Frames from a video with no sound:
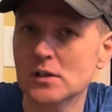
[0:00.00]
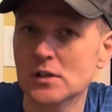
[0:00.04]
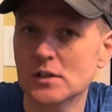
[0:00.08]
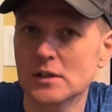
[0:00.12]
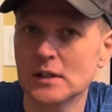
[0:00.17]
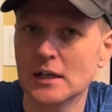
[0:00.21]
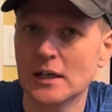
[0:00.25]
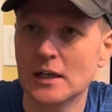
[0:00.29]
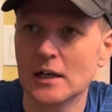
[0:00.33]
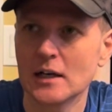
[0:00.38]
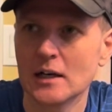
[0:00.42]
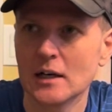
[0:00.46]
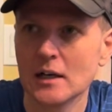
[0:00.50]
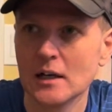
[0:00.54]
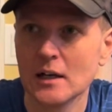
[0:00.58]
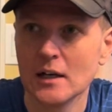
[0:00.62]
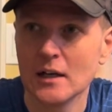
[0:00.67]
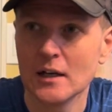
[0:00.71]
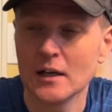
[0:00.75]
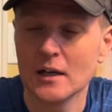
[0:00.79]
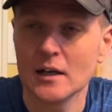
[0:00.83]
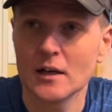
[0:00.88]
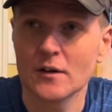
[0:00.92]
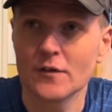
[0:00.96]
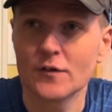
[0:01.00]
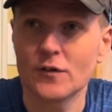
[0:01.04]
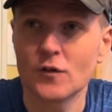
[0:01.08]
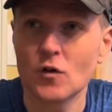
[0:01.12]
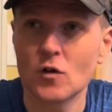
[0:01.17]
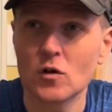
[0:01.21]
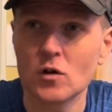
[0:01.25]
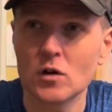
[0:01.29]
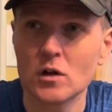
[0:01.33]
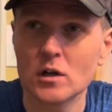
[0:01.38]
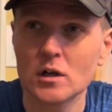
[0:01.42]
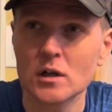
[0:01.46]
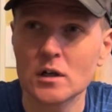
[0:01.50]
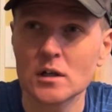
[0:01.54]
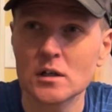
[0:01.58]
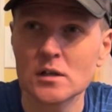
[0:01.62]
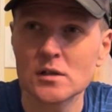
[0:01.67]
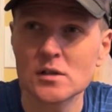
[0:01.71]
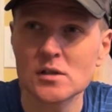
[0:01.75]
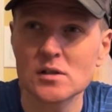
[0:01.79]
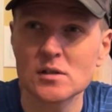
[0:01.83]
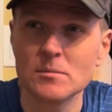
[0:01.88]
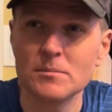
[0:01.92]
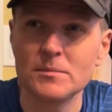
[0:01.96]
there. For
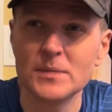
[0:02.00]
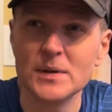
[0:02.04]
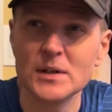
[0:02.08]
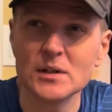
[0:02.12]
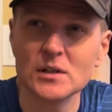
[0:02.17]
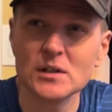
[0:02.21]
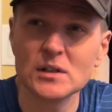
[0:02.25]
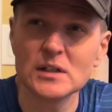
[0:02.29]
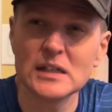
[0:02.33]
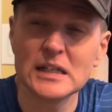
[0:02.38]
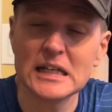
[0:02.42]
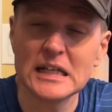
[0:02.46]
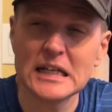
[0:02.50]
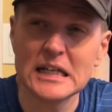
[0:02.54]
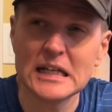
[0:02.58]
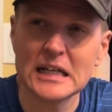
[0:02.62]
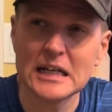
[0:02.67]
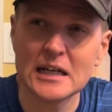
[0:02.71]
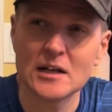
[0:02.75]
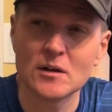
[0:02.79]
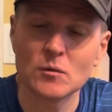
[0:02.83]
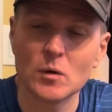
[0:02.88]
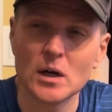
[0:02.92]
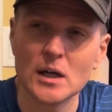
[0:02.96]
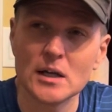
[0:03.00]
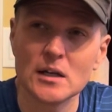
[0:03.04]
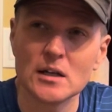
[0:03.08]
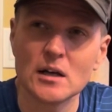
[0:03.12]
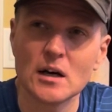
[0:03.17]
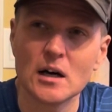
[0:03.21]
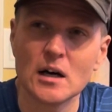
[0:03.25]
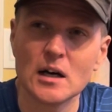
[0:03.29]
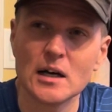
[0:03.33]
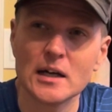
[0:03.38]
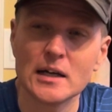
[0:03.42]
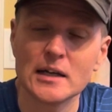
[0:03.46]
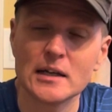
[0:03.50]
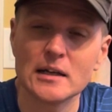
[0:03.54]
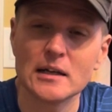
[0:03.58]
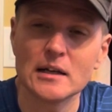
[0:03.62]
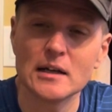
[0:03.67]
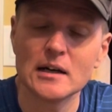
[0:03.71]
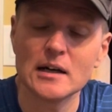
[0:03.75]
stability and whatnot,